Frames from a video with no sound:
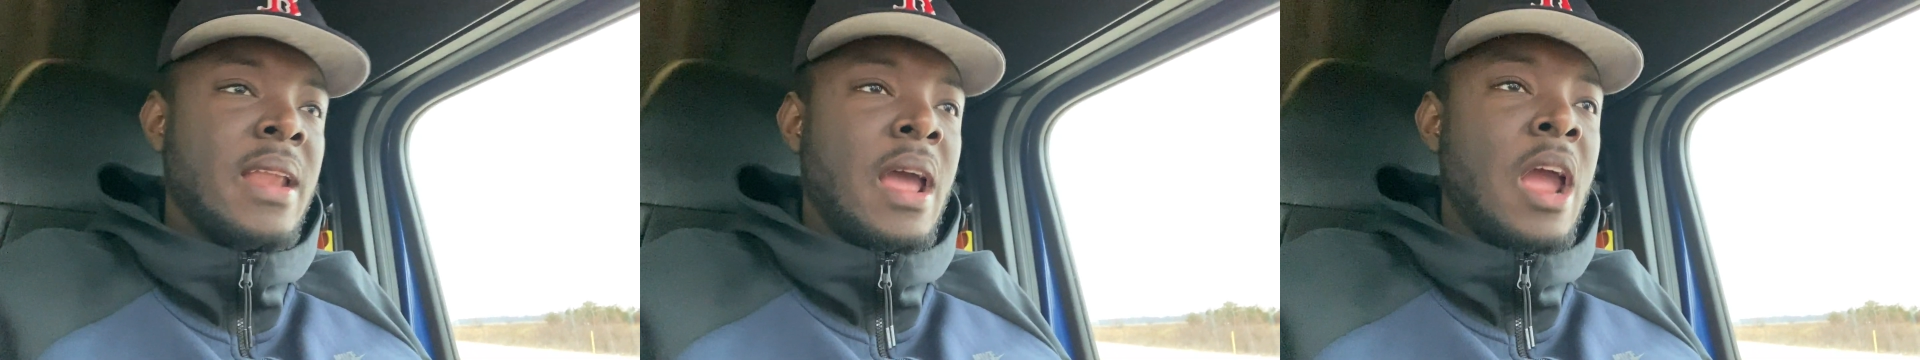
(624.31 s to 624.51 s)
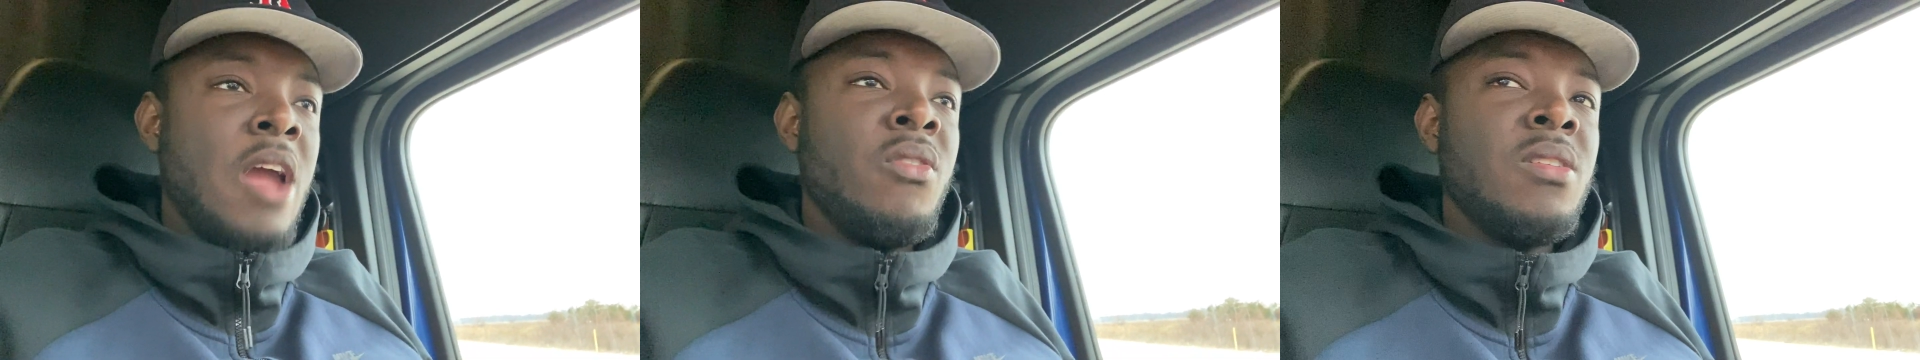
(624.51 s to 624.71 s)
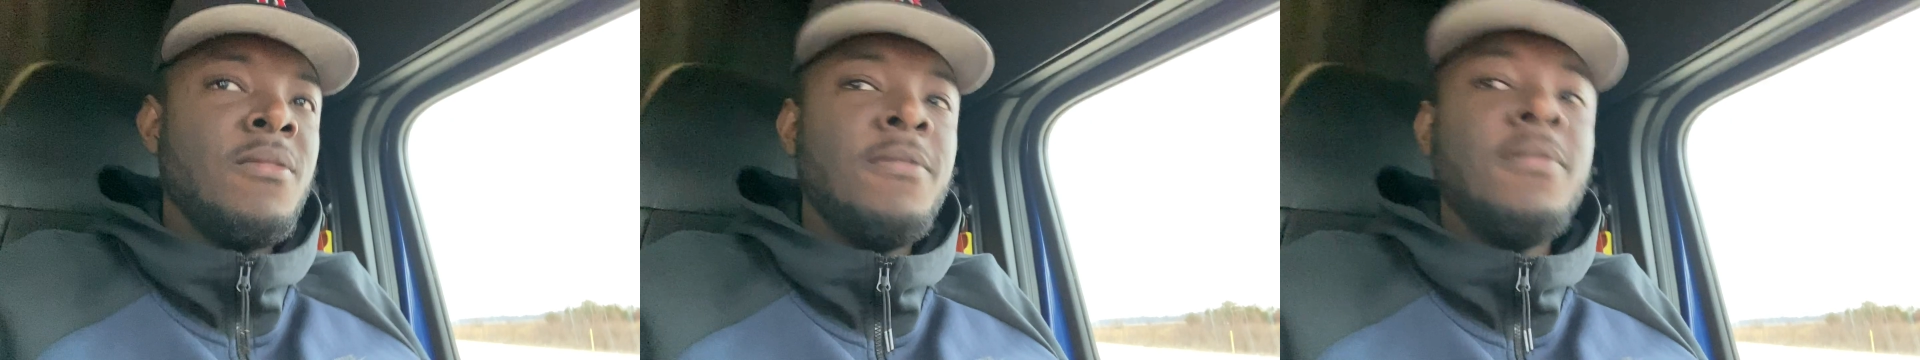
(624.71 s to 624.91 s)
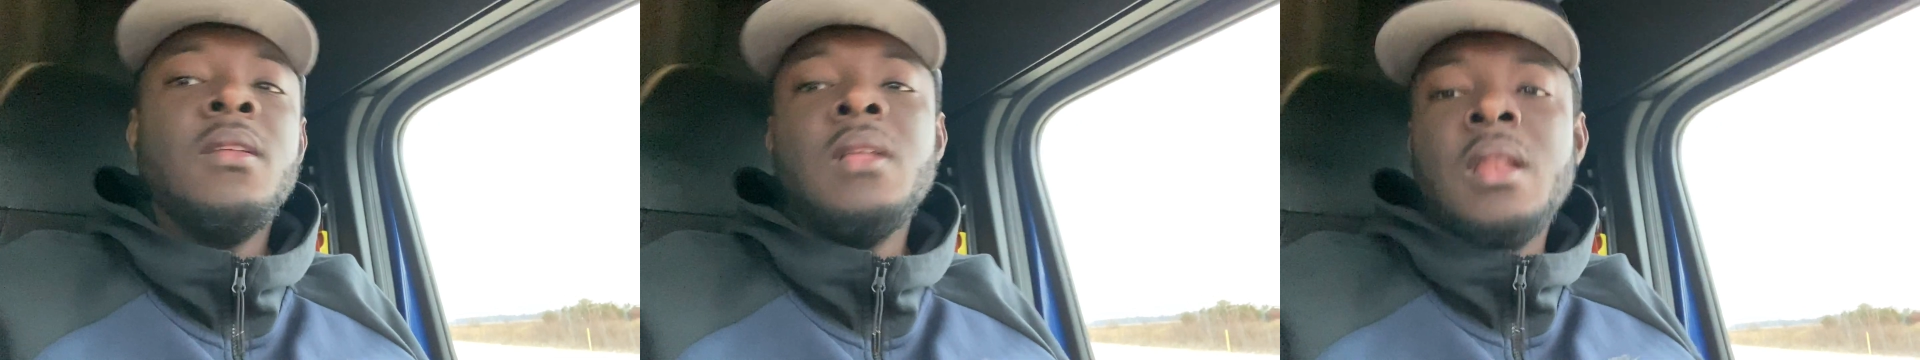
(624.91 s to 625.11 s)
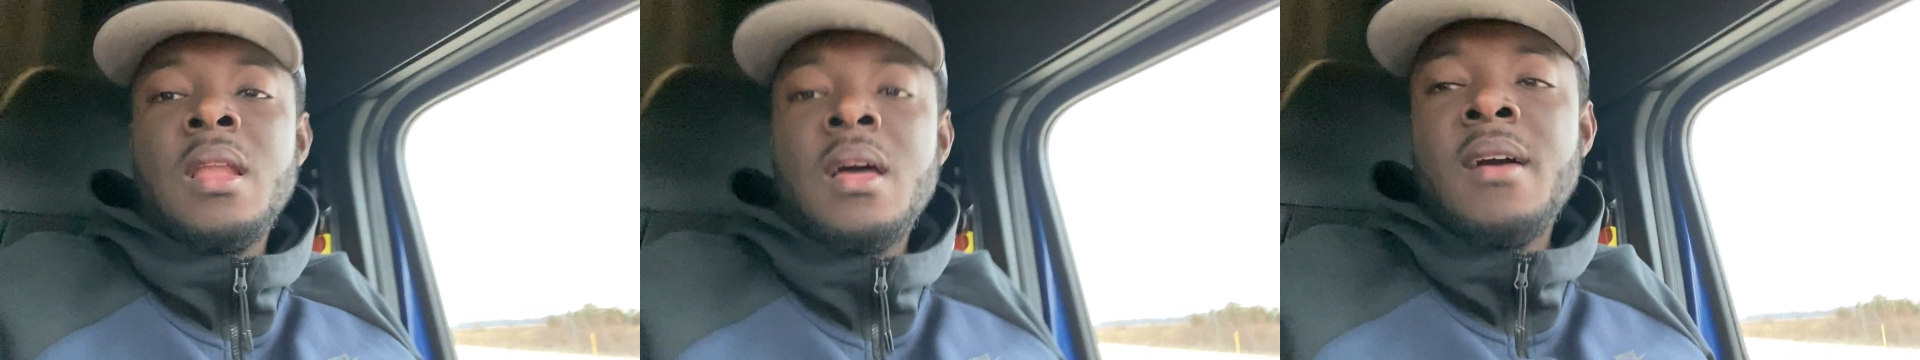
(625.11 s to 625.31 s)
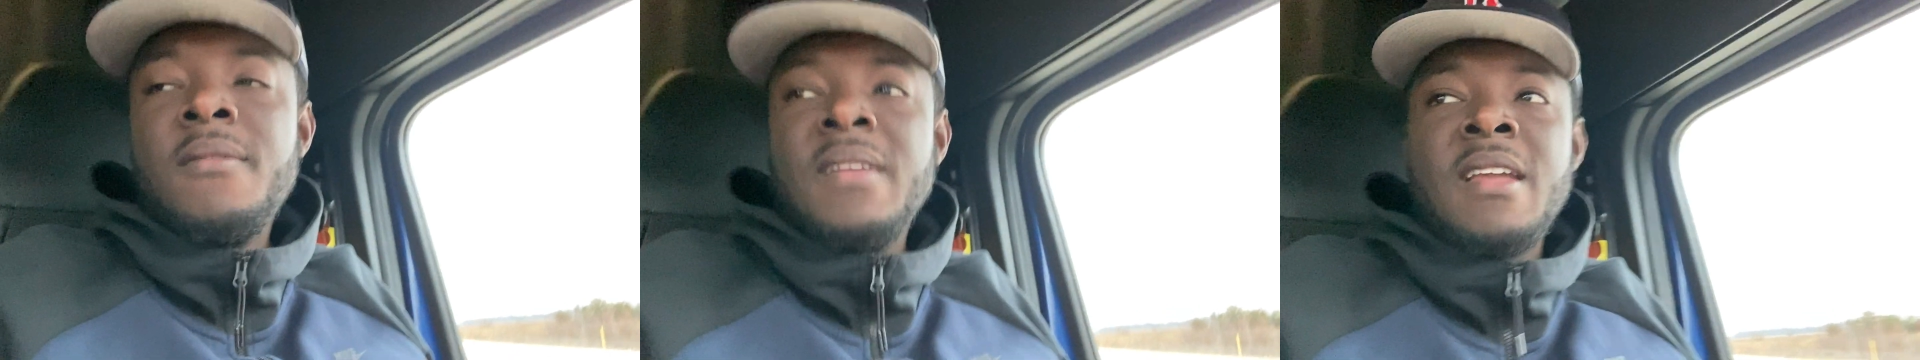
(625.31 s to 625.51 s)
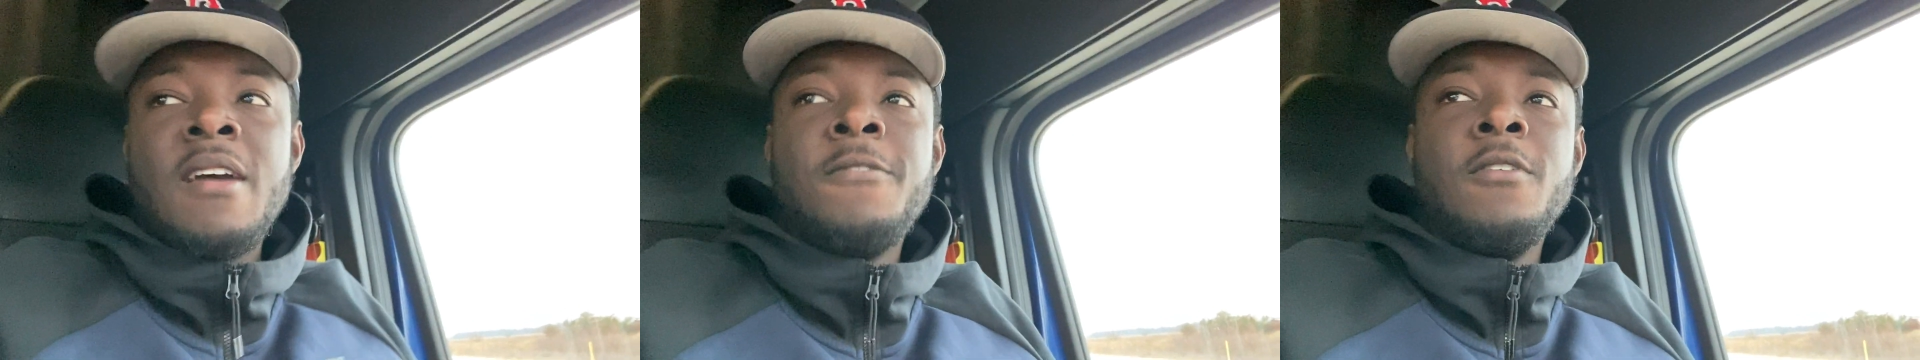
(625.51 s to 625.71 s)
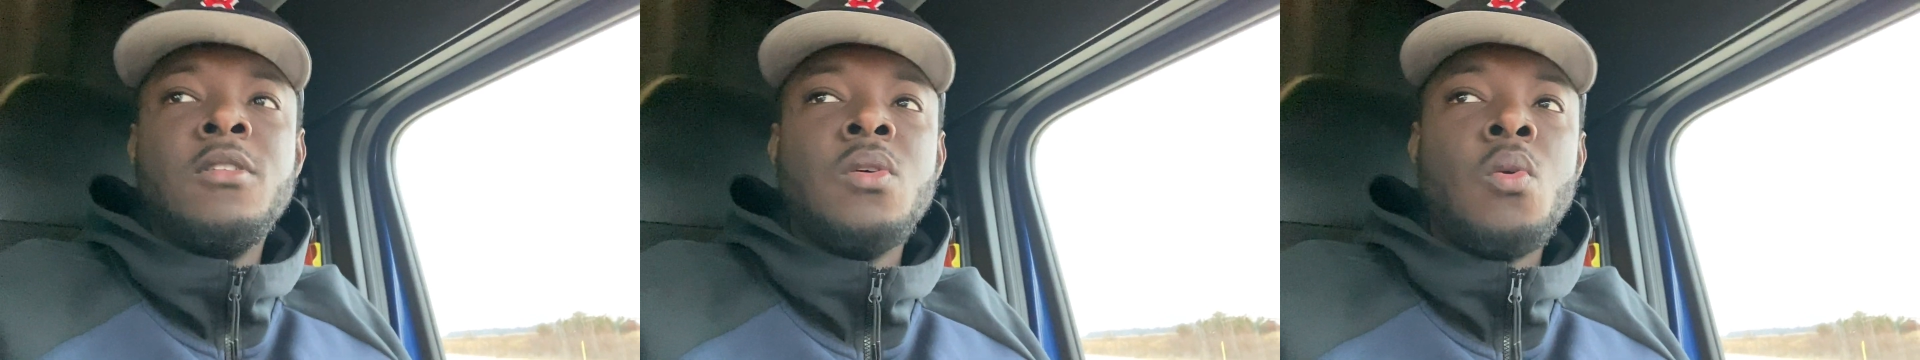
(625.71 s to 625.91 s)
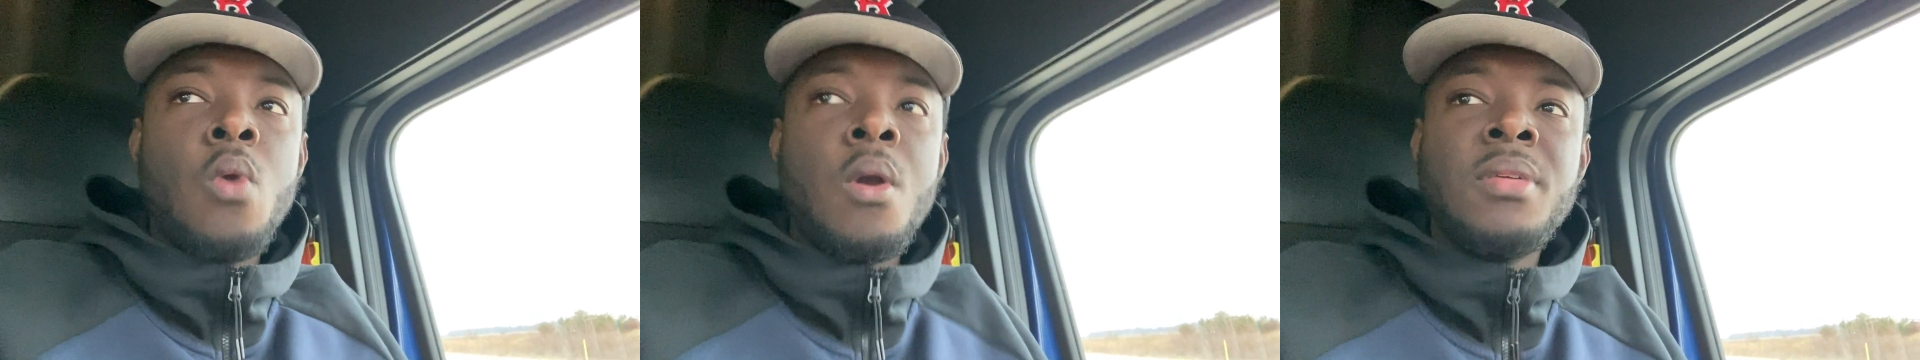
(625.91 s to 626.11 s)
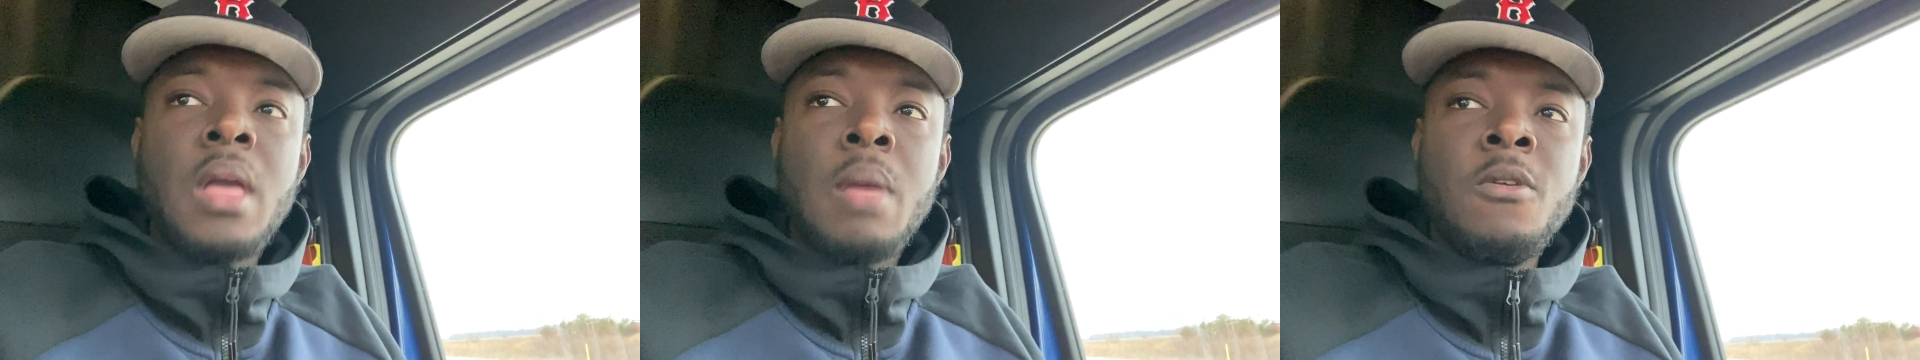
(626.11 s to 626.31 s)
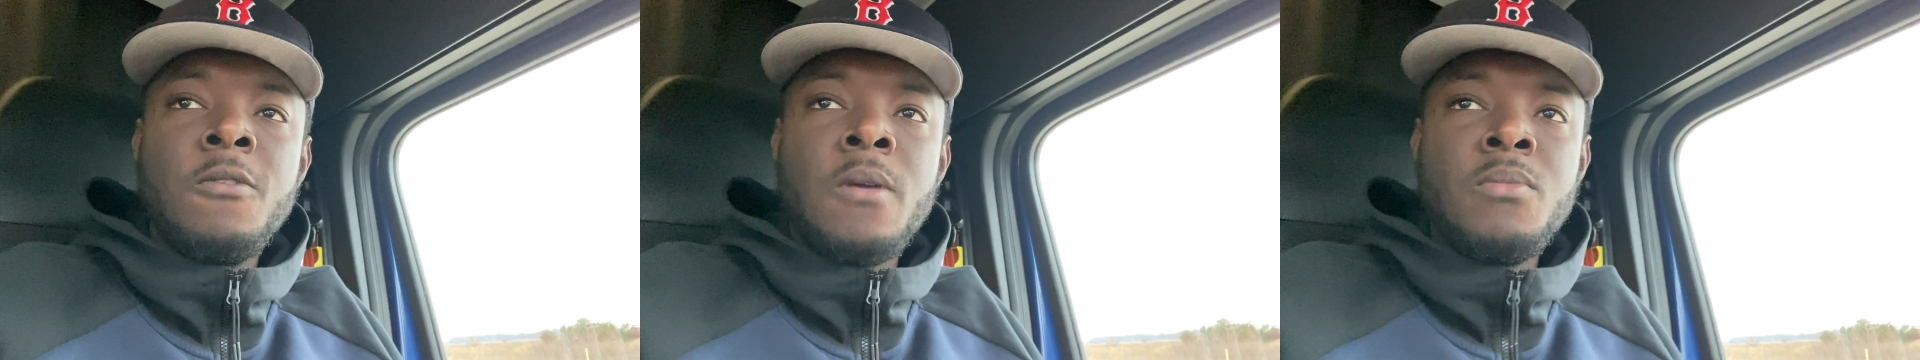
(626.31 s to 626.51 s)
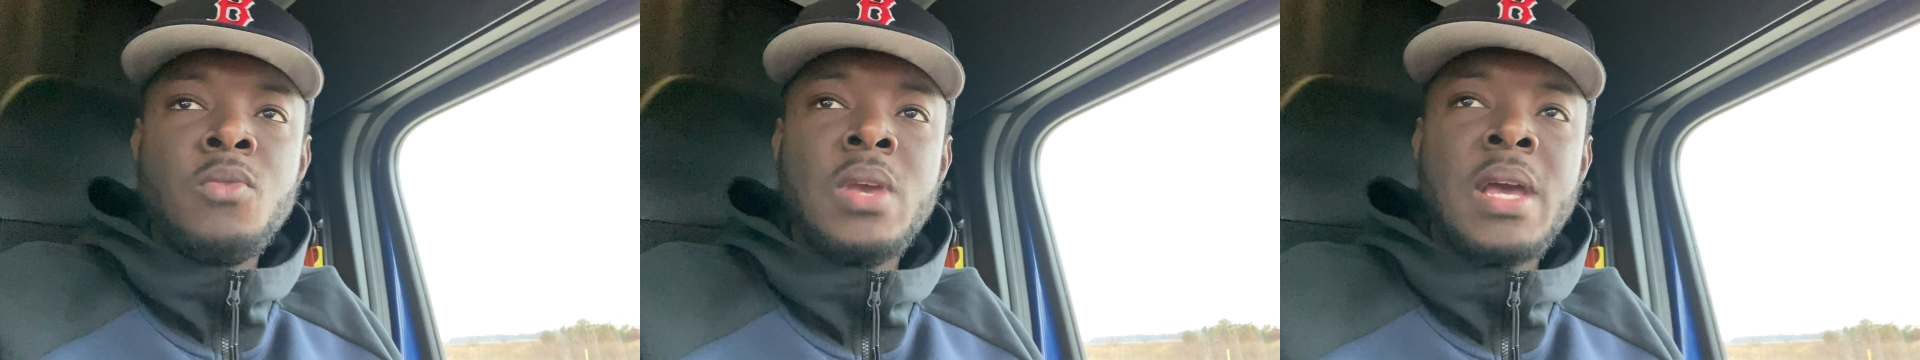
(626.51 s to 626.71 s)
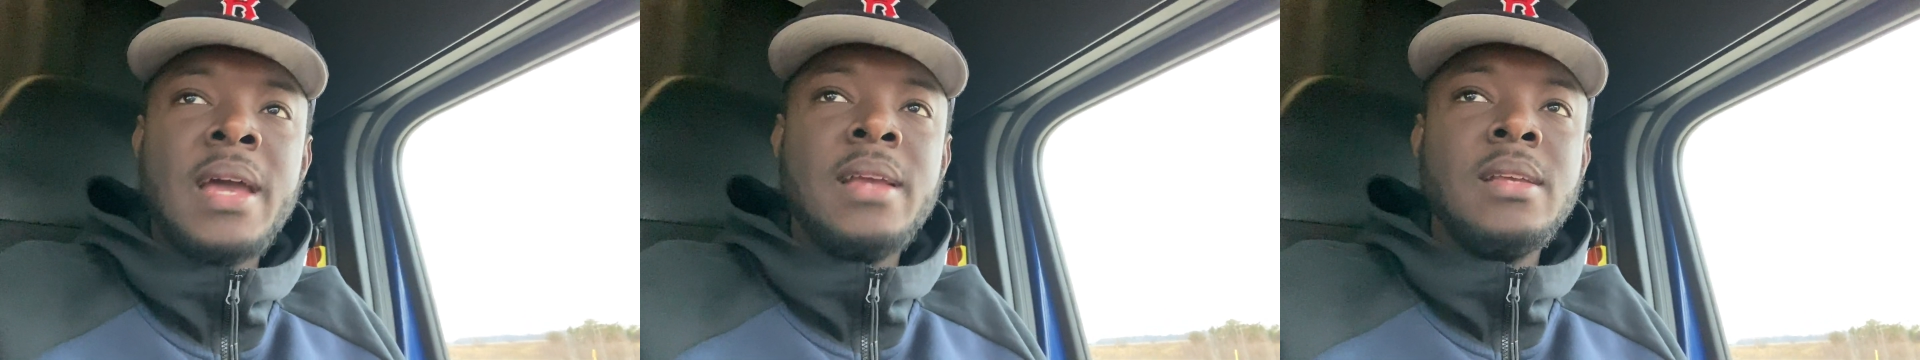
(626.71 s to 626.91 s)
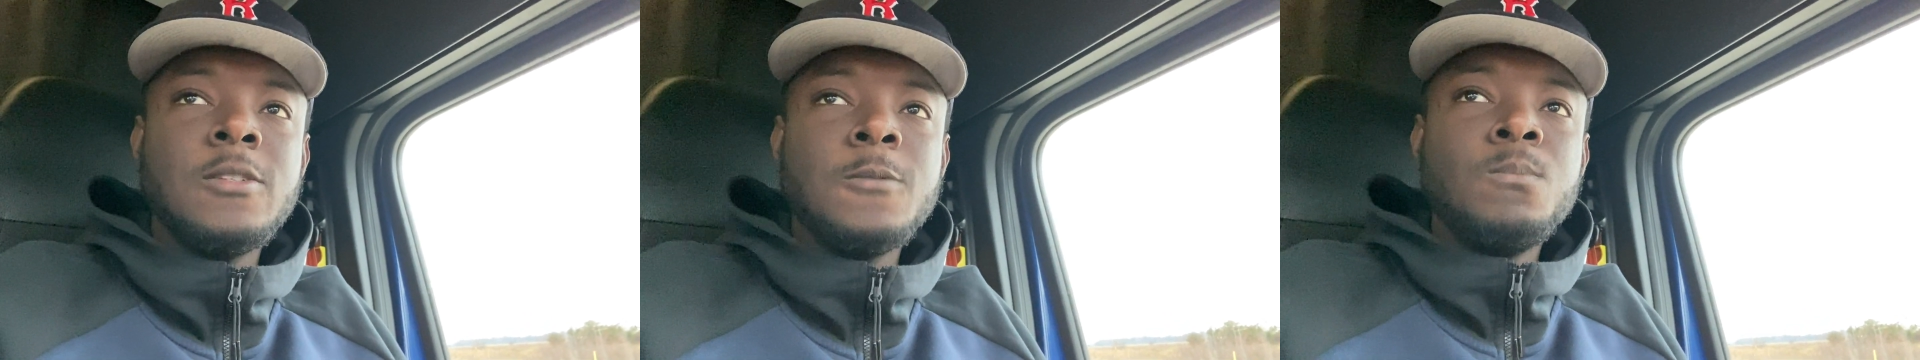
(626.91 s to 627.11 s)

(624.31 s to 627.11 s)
I really feel the love and I feel the warmth coming from you guys.